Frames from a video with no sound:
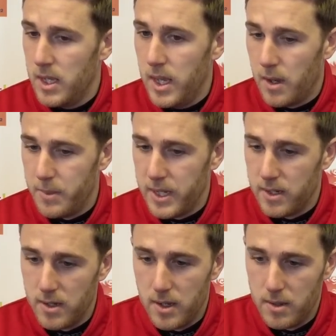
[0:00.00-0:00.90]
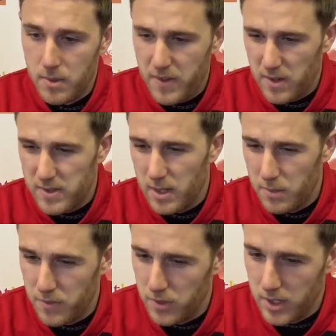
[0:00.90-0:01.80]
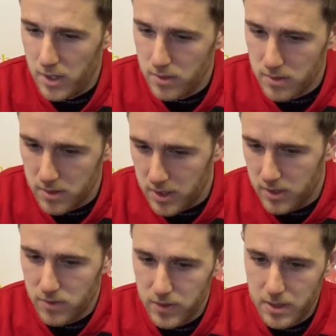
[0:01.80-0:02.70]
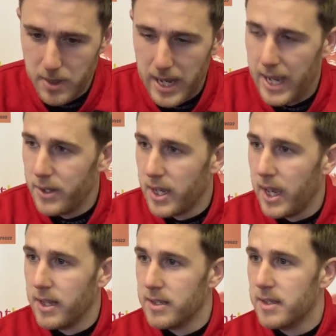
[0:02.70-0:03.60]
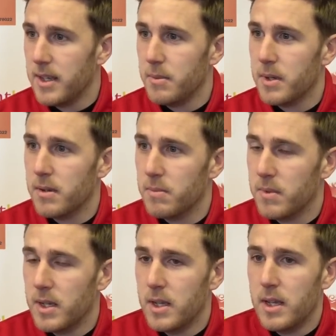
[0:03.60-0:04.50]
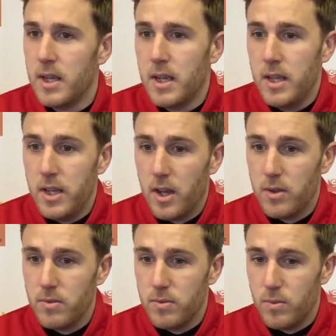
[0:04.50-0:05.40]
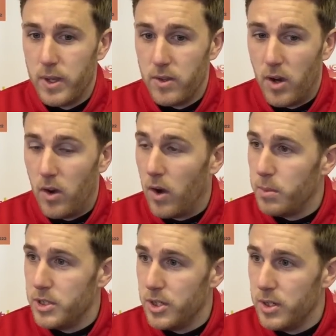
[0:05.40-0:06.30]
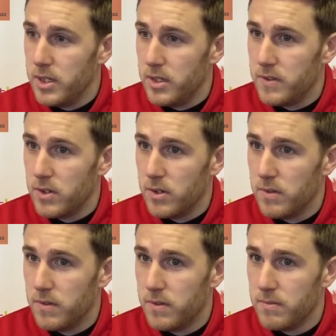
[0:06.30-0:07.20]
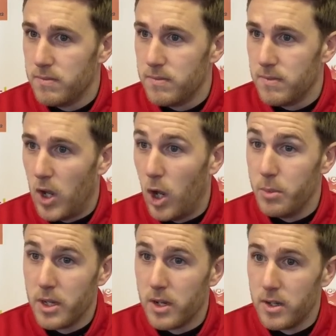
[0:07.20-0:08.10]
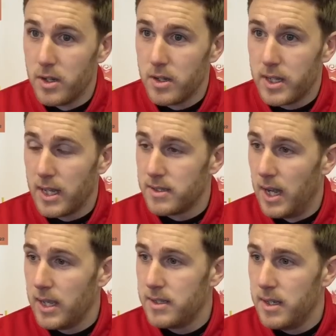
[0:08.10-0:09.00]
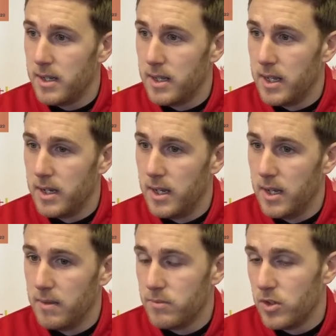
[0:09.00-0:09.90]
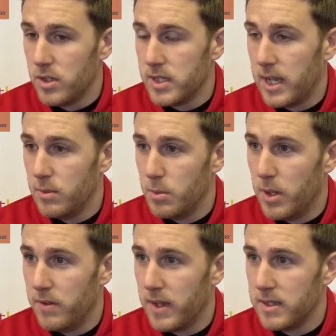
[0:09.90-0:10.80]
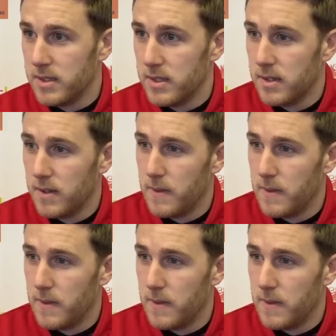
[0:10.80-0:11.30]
Yeah, I mean, I think I've said it before, it doesn't really matter how you get in the team. When there are opportunities, you sort of hope you're going to get selected and then try and take them with both hands.